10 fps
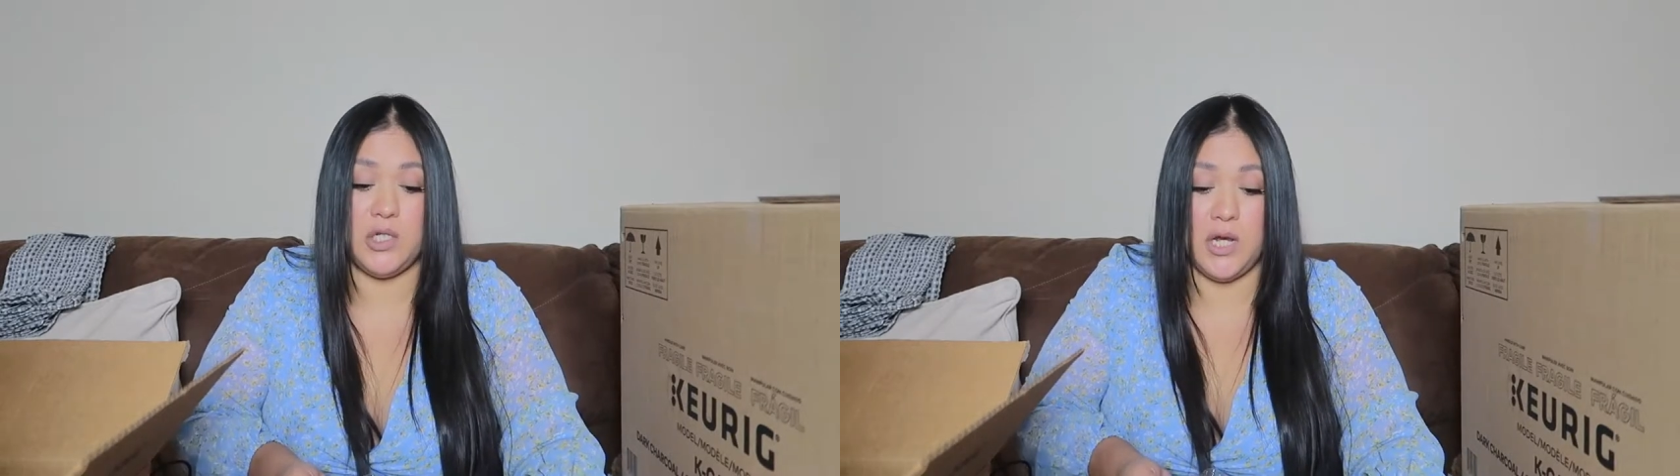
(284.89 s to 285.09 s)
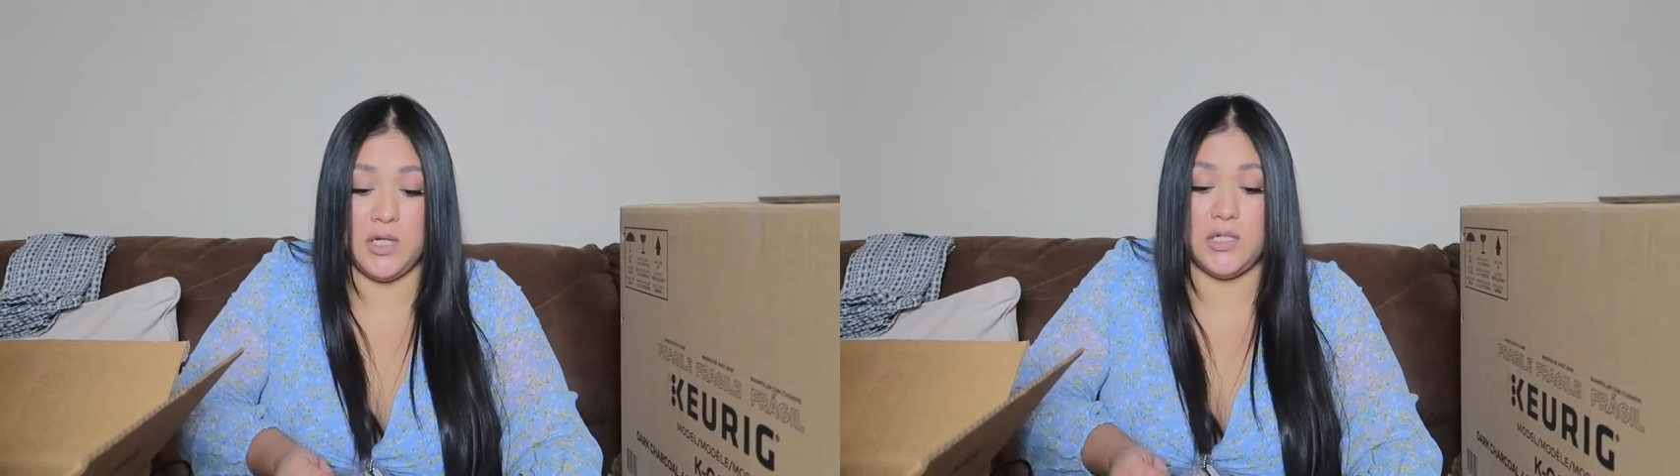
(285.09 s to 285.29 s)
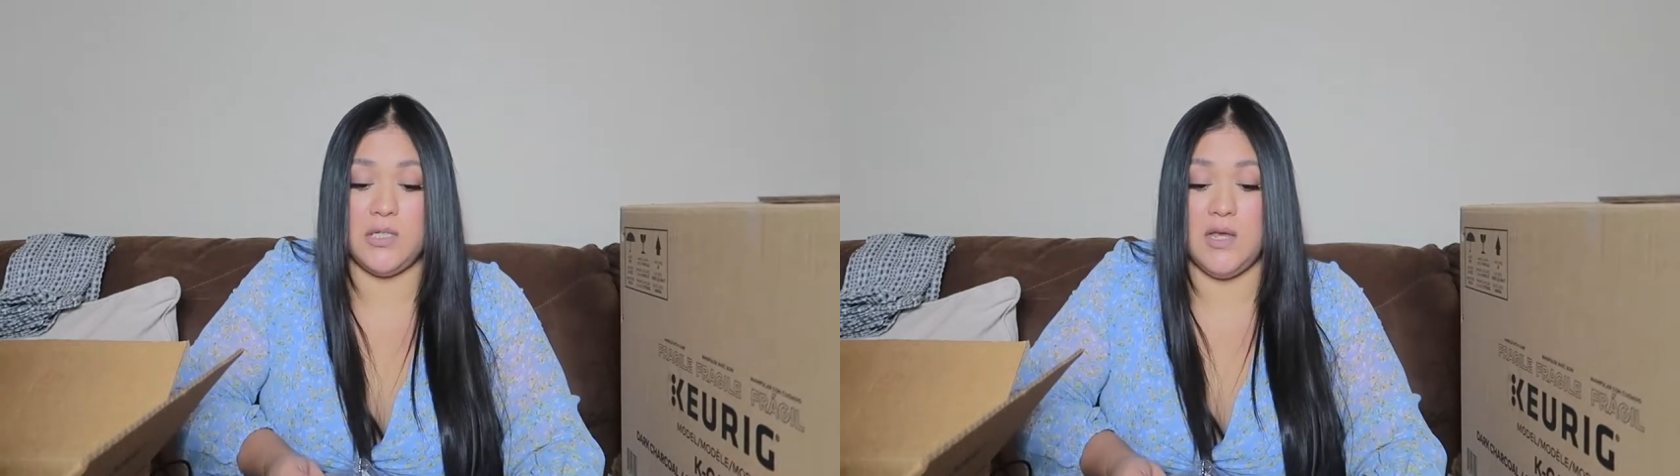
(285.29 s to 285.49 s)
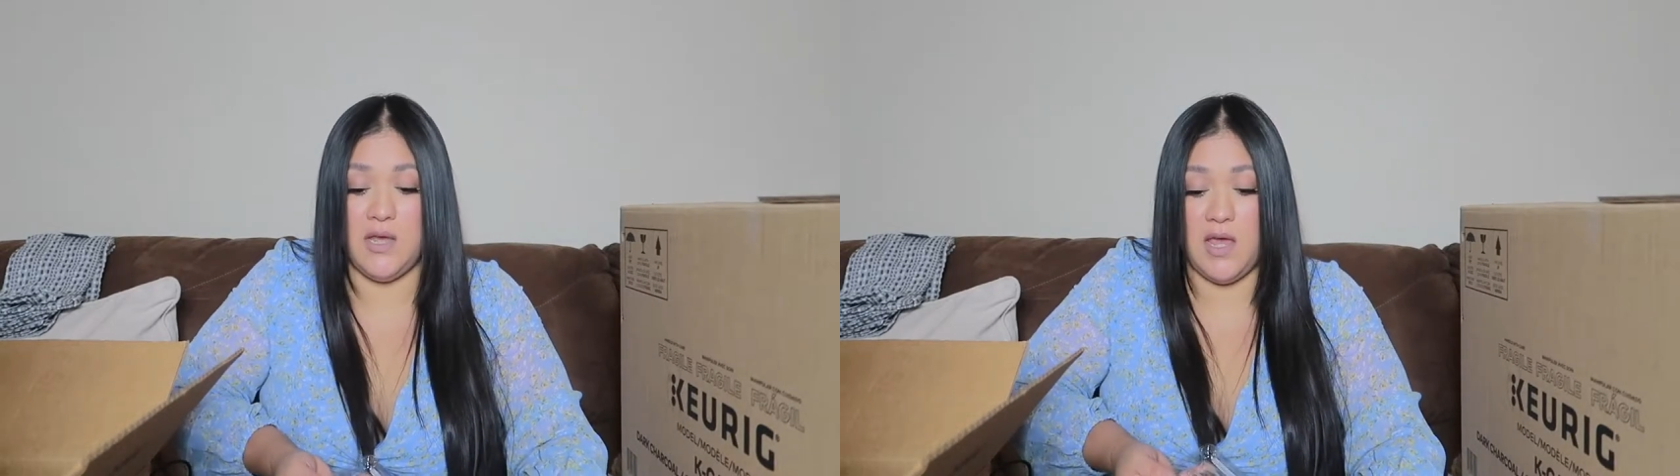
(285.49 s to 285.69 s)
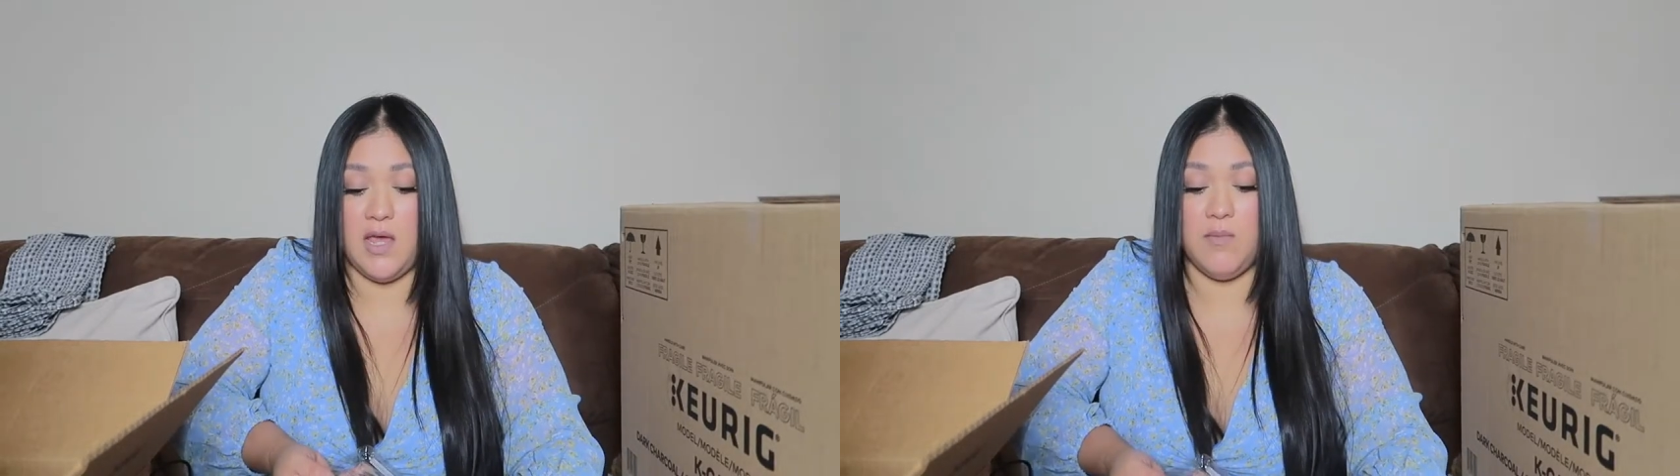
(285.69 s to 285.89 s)
change the
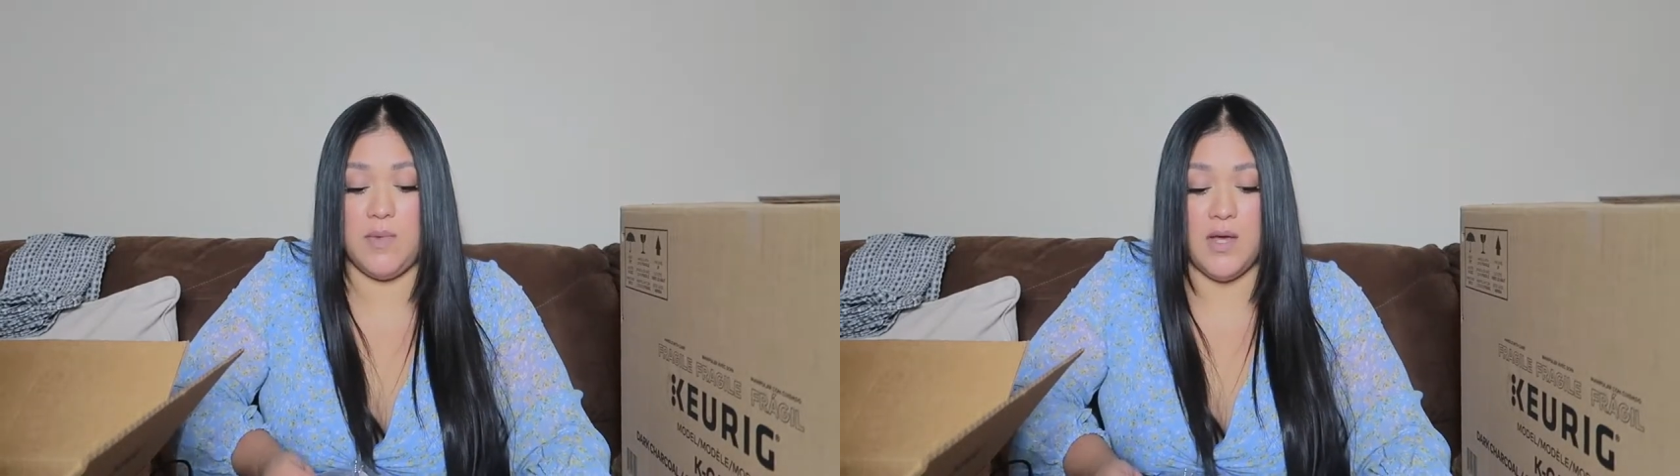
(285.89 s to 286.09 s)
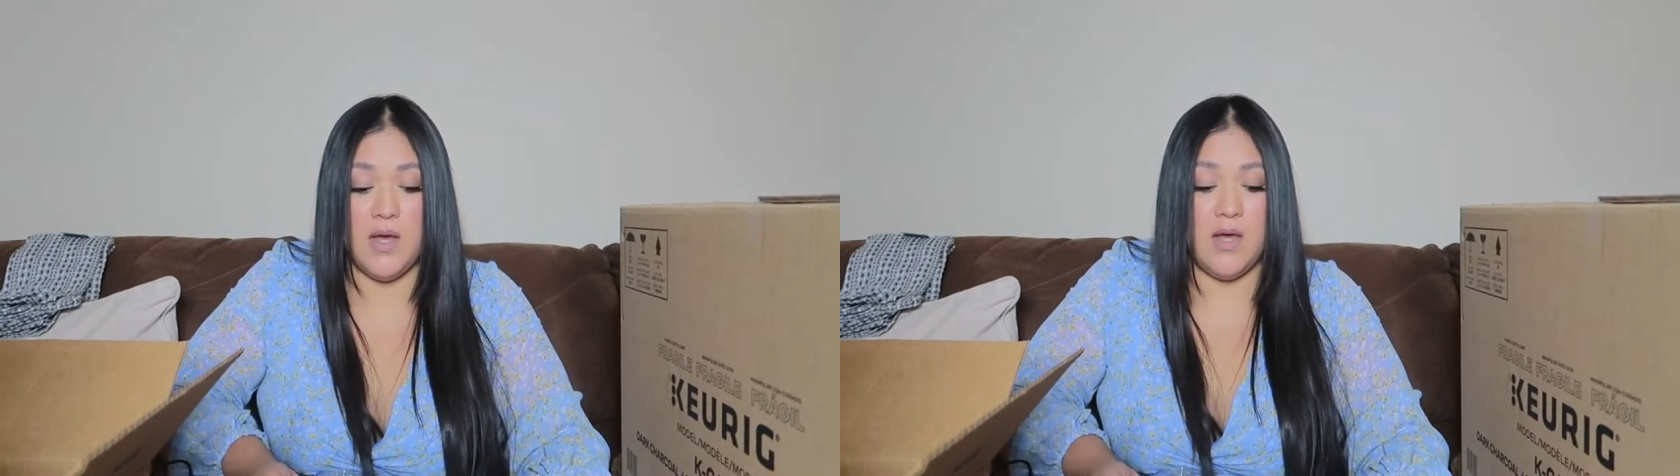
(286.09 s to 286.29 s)
game.